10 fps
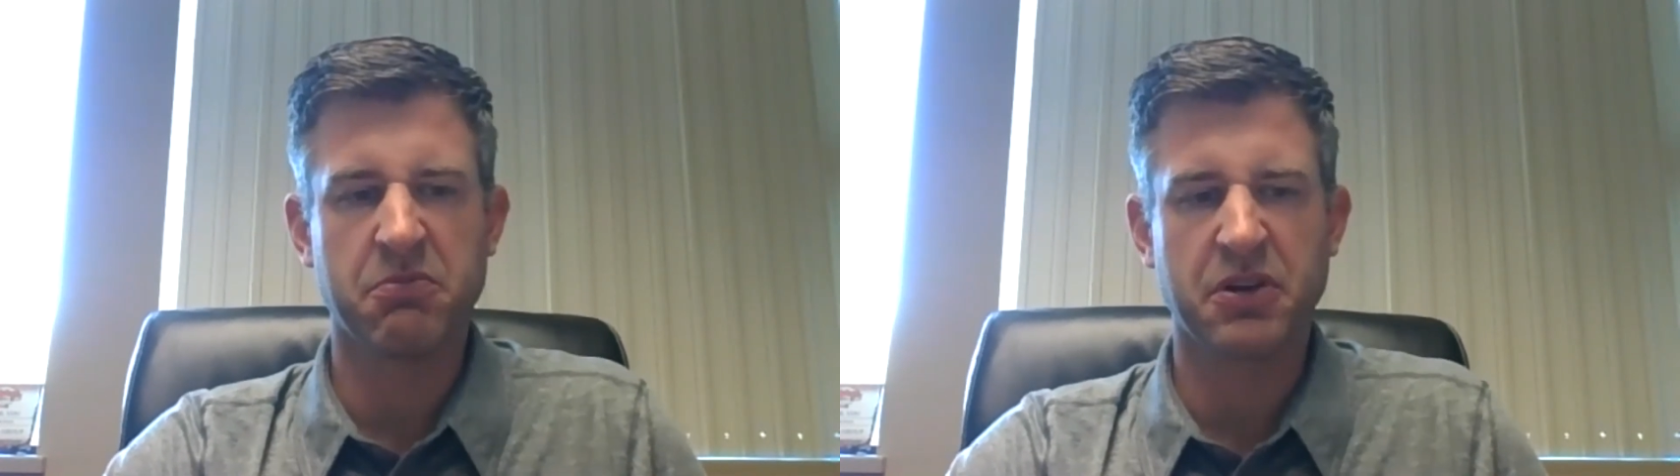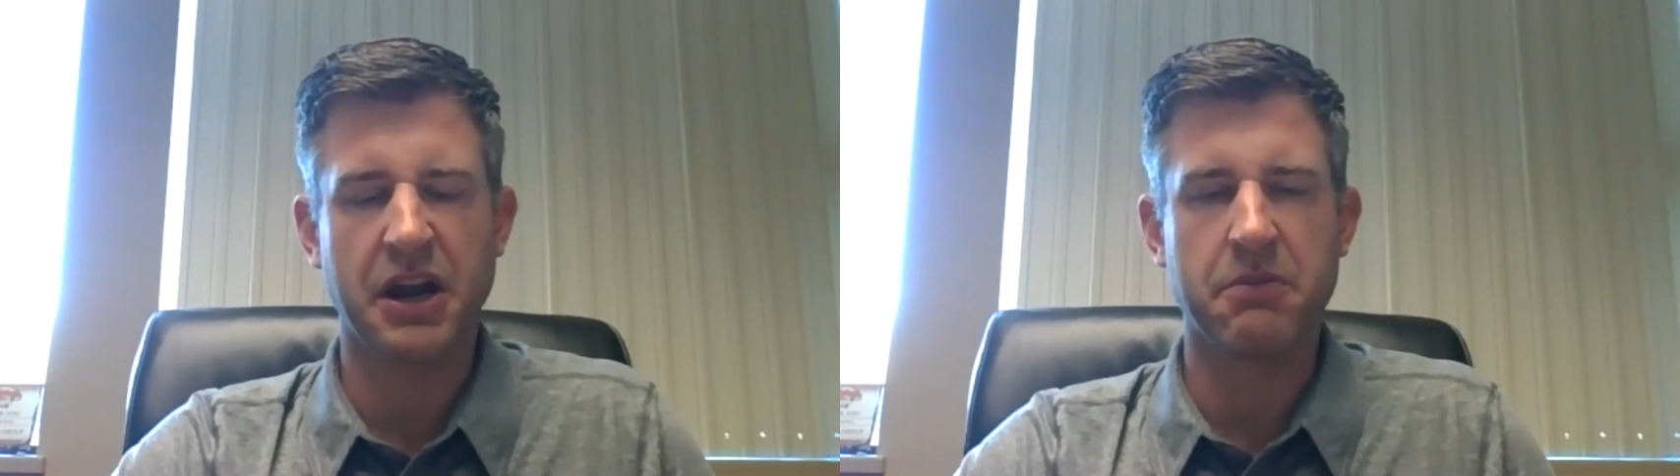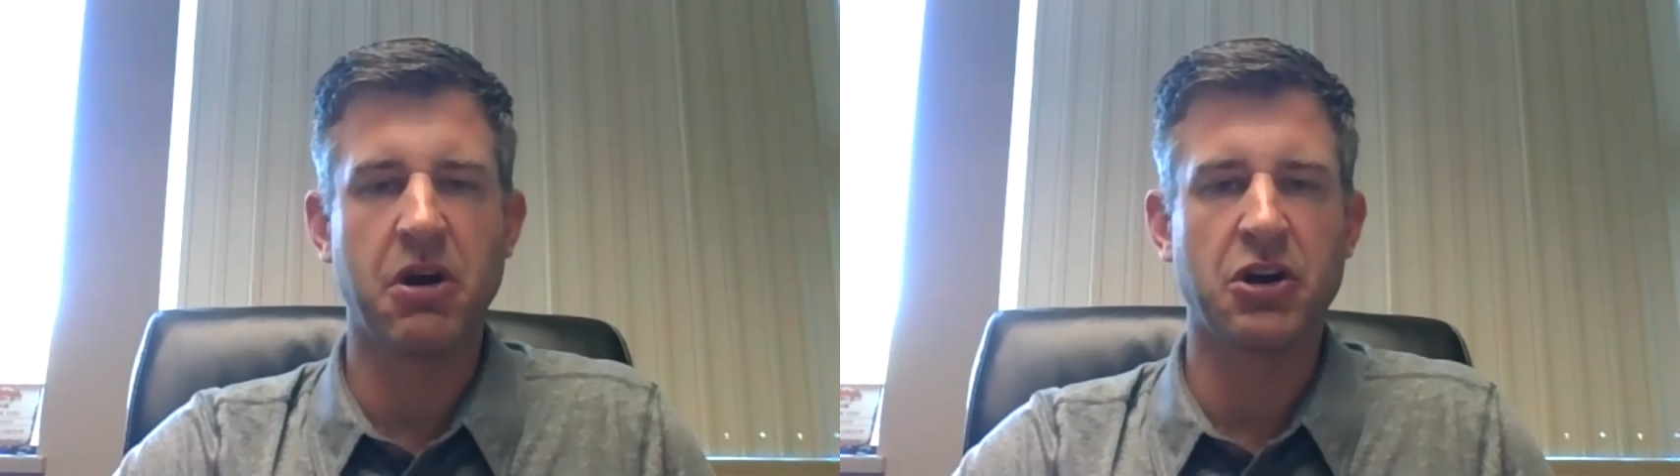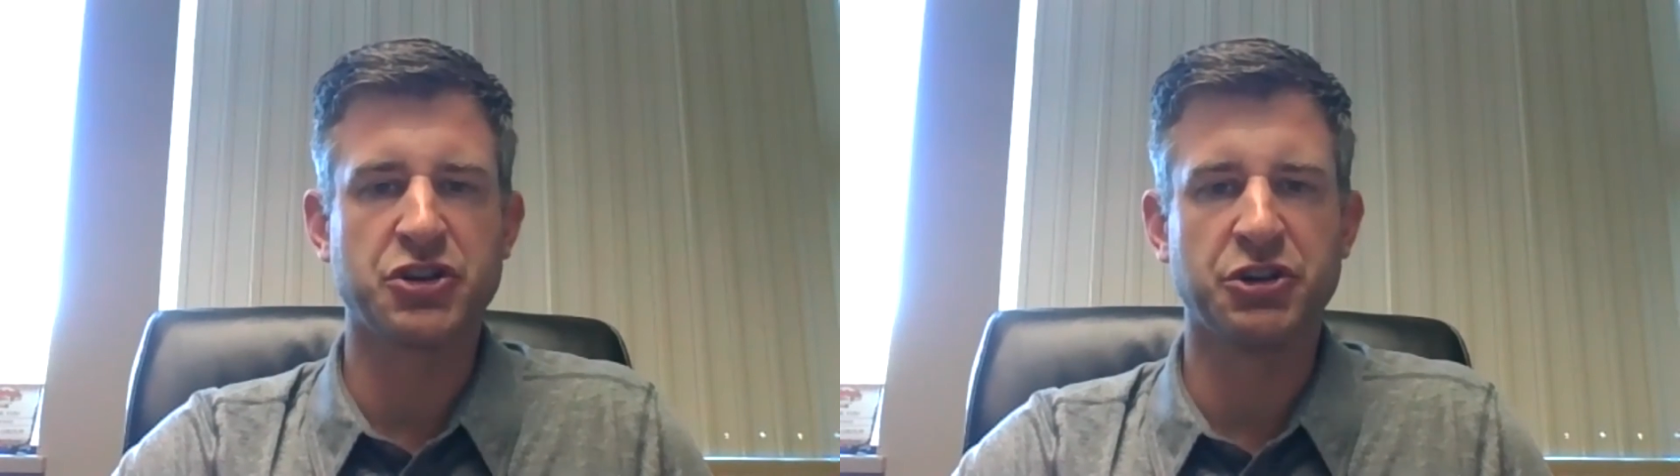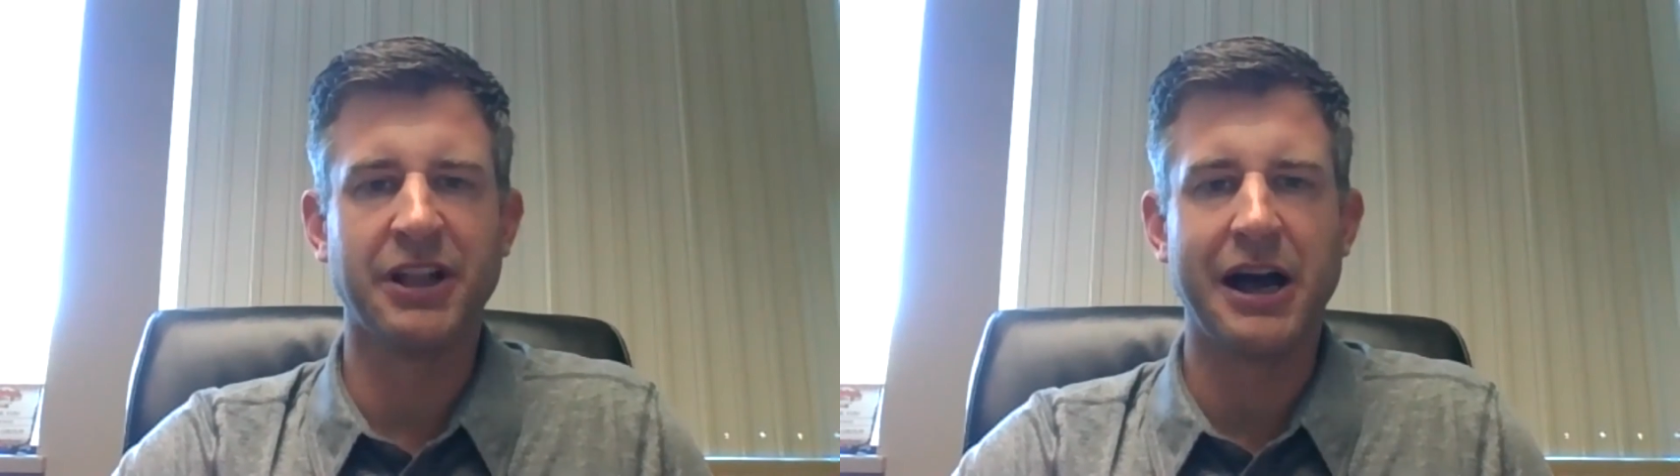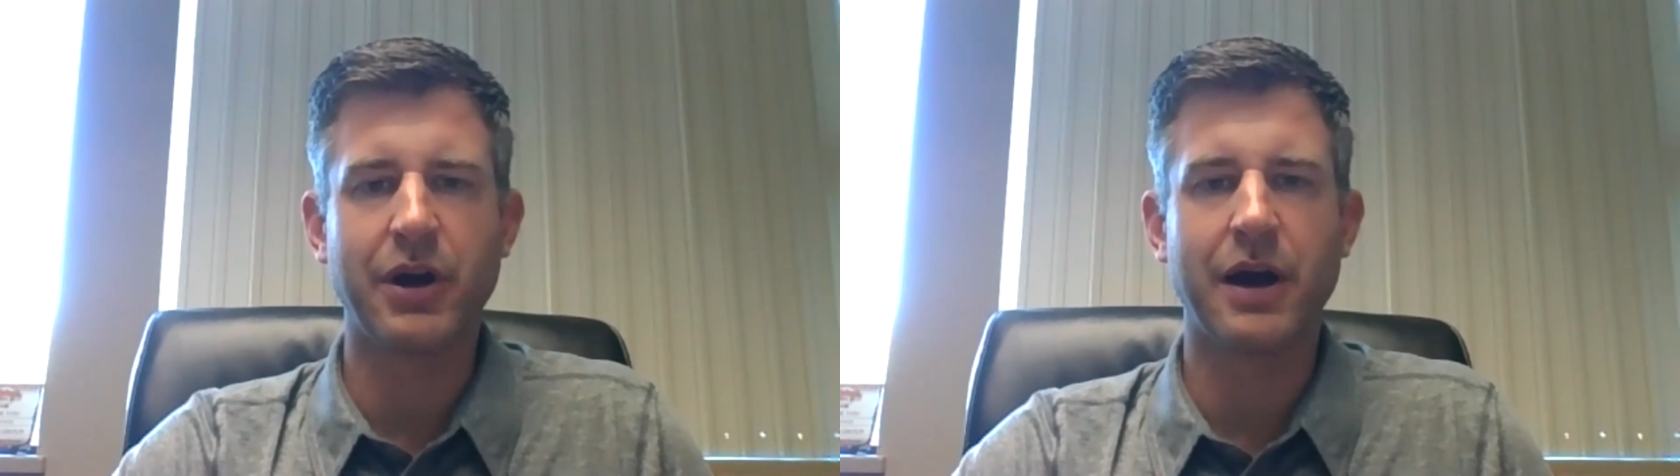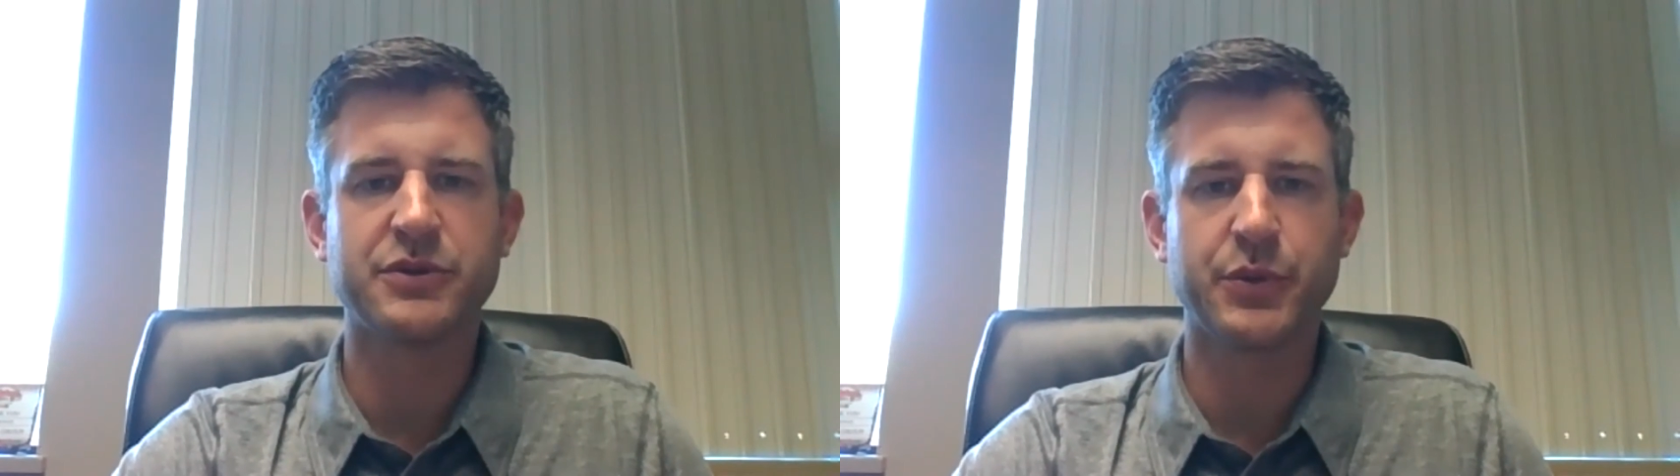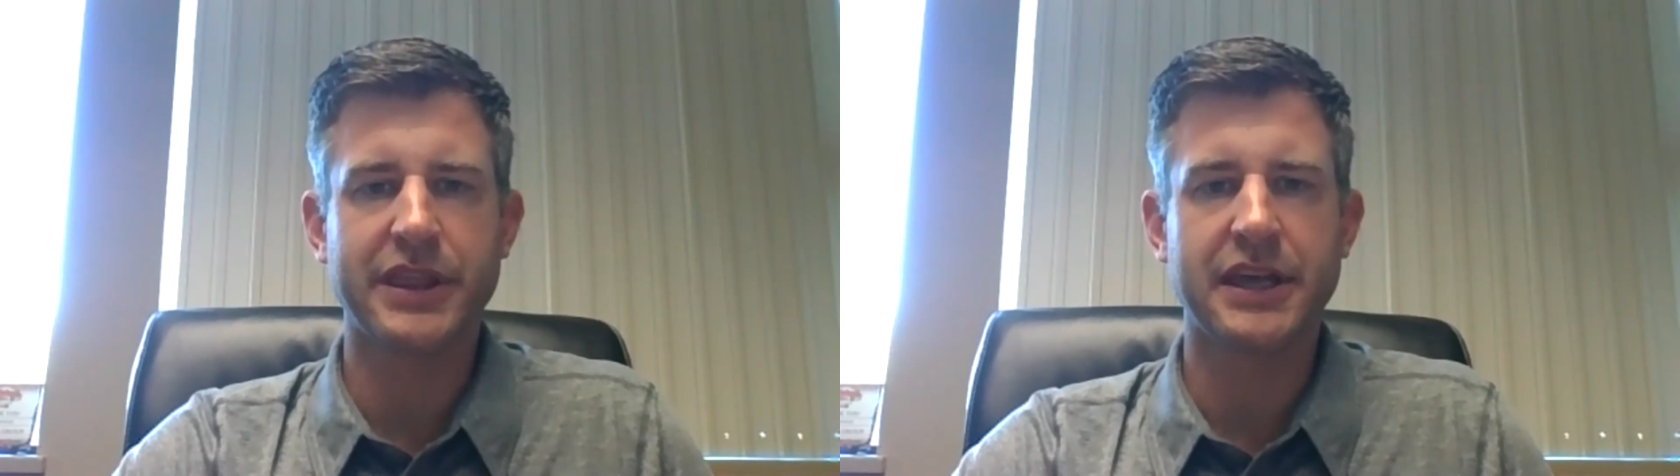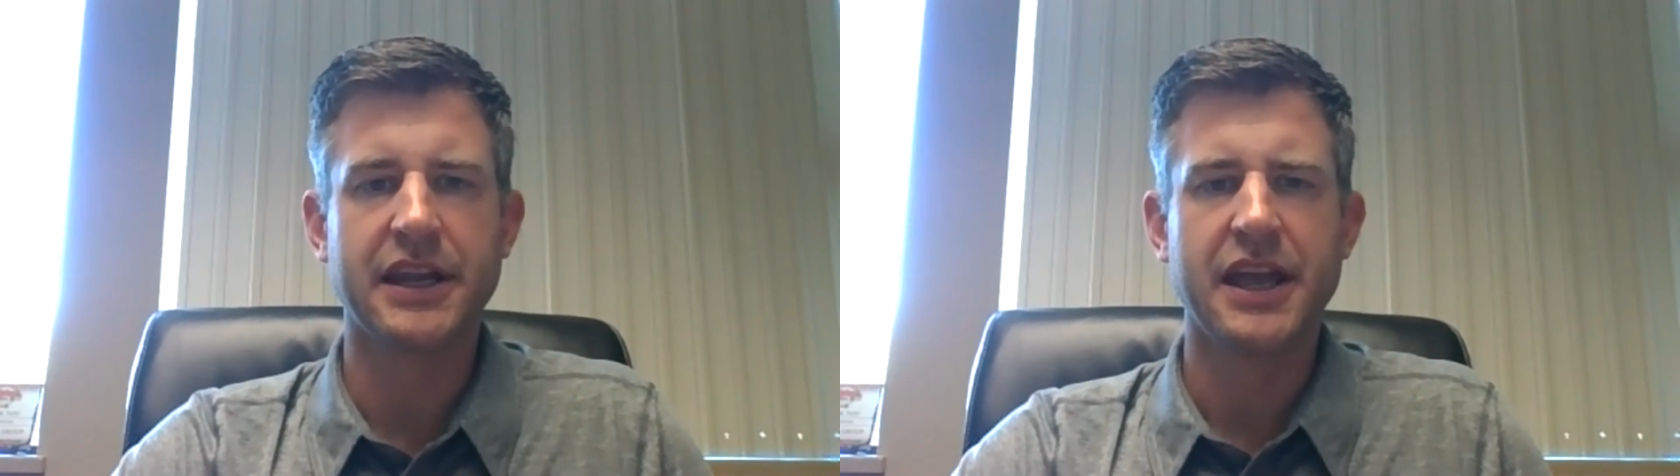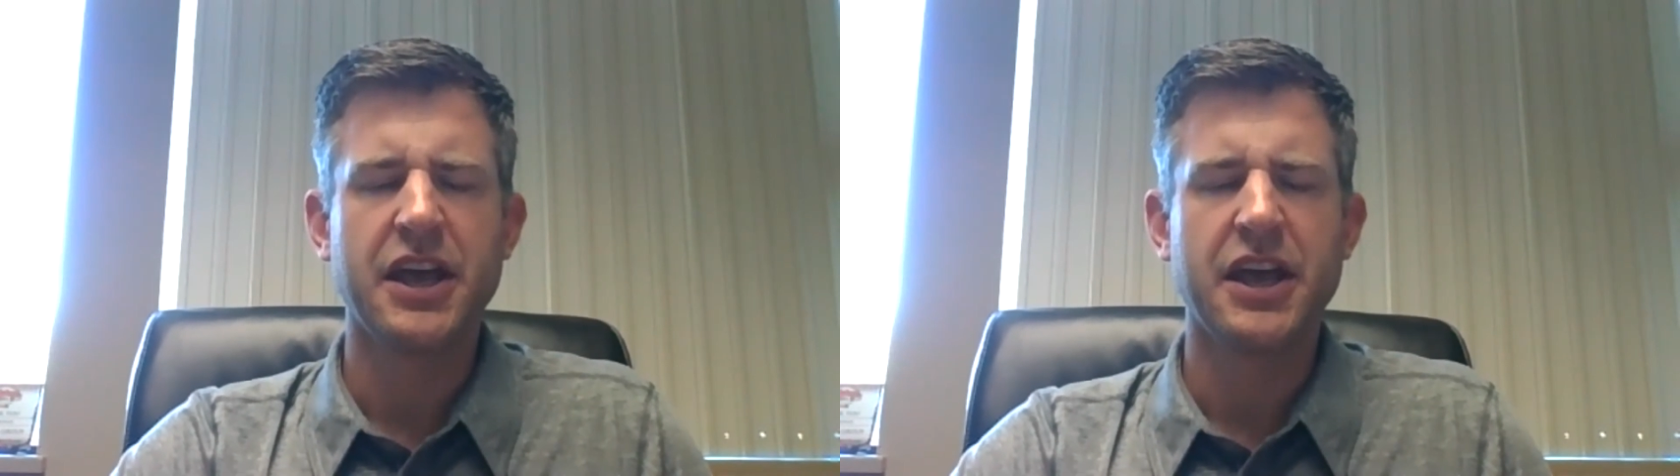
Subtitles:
kind of marginal outcomes with it.